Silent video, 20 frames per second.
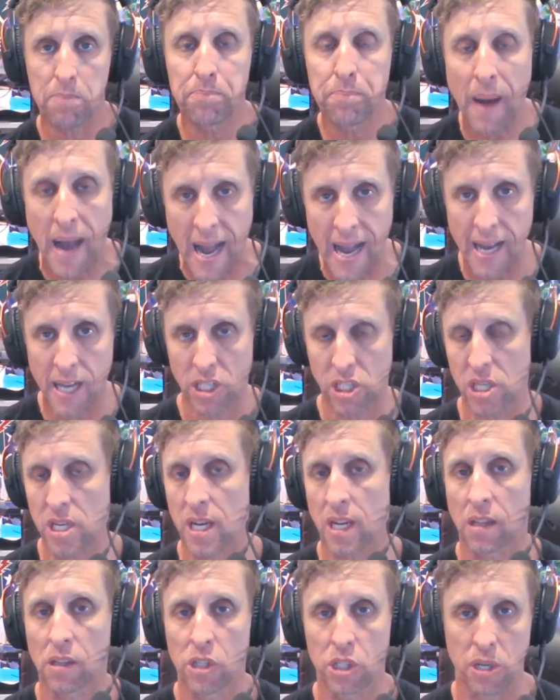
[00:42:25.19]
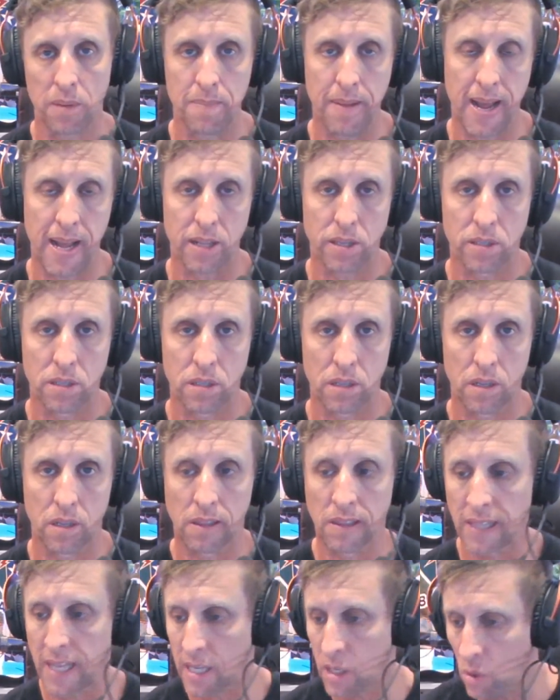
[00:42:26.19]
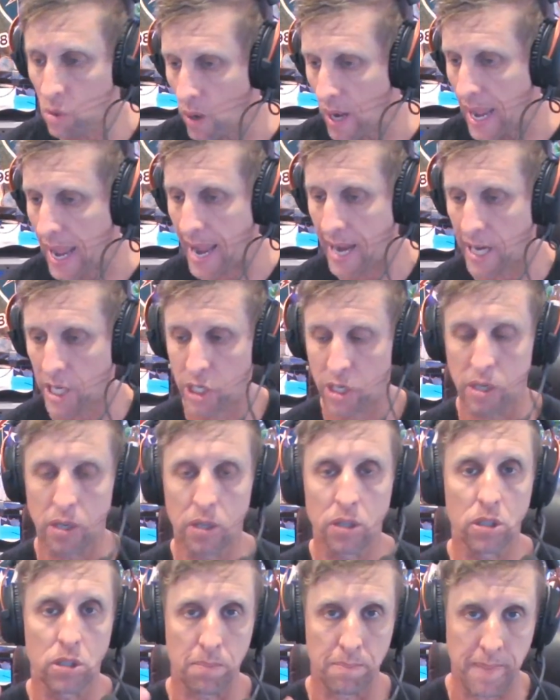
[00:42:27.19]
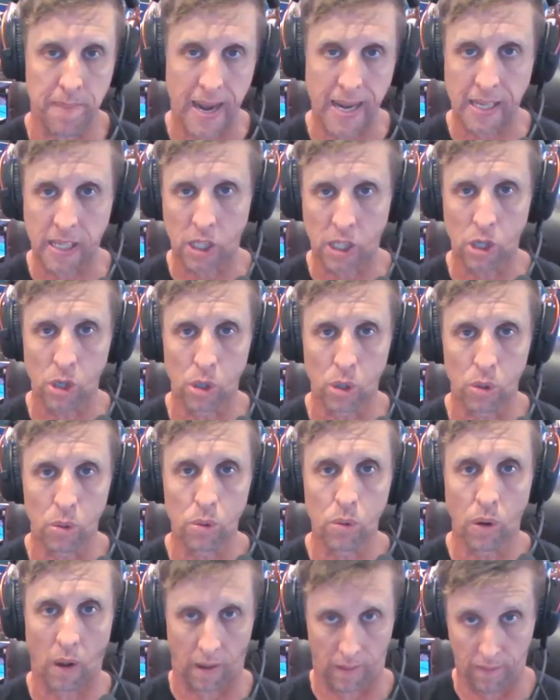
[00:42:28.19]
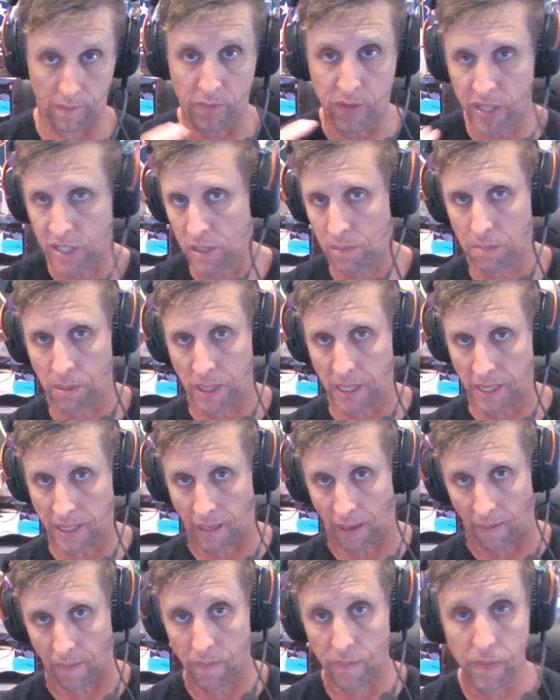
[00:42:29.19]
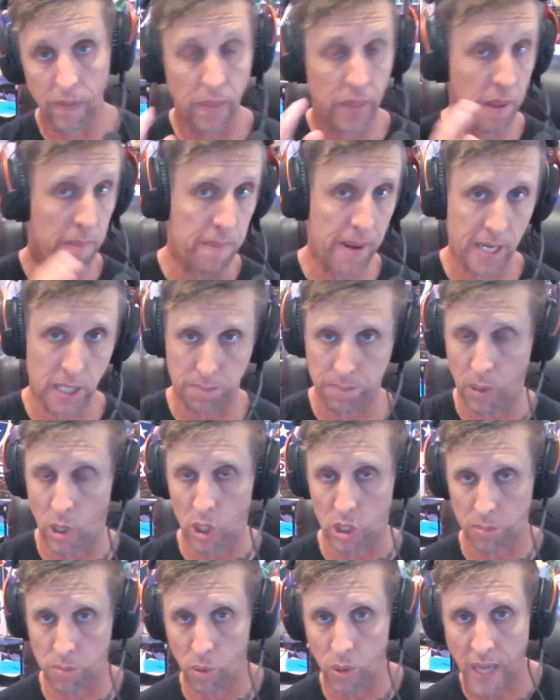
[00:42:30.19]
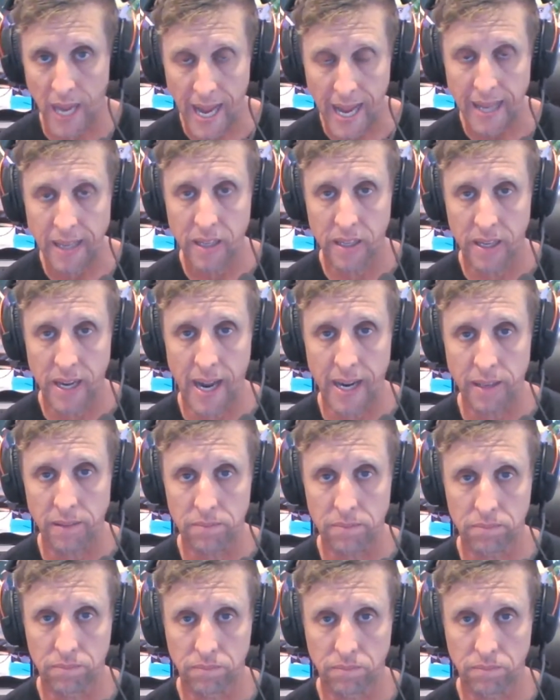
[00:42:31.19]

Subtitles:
Pass in English and maths. Let your actions make you visibly the best possible candidate,